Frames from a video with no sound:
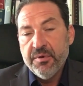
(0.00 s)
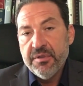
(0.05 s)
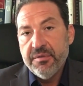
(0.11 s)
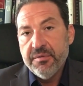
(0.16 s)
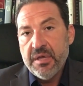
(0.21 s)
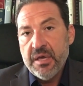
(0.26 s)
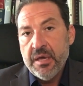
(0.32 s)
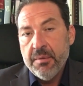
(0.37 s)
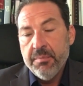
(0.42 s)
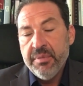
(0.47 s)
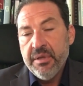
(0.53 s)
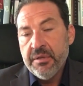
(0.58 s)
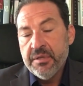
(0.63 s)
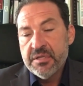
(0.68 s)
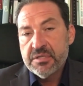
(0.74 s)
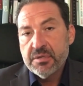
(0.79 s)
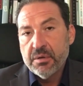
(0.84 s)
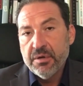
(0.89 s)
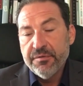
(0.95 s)
with uh,
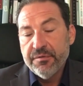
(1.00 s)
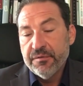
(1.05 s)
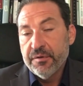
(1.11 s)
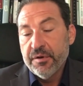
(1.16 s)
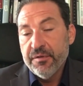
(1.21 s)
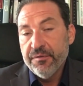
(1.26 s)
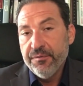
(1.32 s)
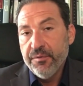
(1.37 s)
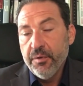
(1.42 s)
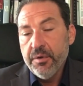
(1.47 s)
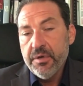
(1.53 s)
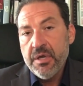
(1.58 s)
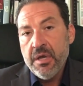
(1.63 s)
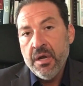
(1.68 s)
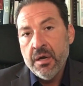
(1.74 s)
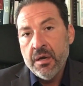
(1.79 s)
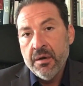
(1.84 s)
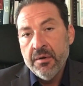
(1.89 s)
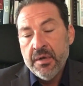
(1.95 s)
billings growth for the full
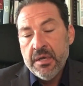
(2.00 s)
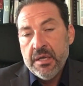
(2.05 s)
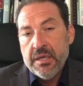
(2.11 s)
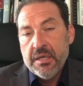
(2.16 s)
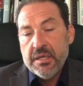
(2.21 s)
year